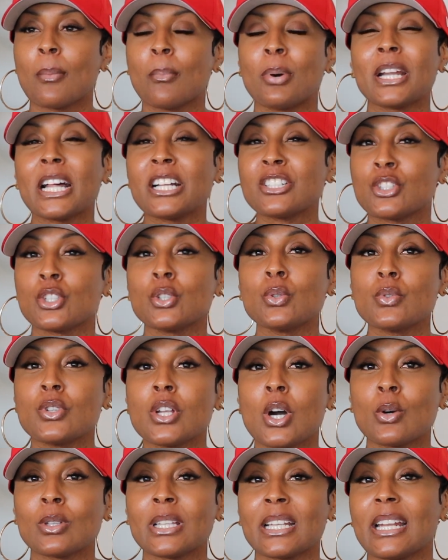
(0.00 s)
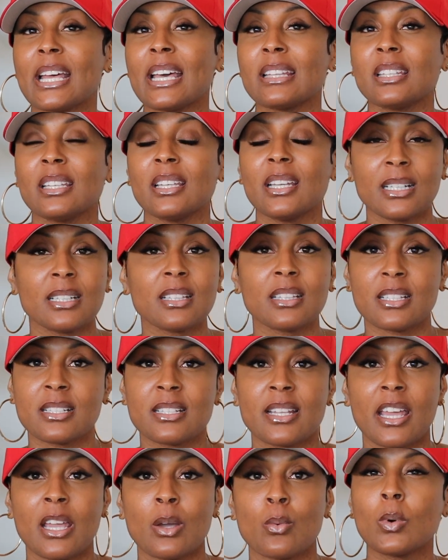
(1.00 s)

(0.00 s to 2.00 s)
But I do know that at the end of the day,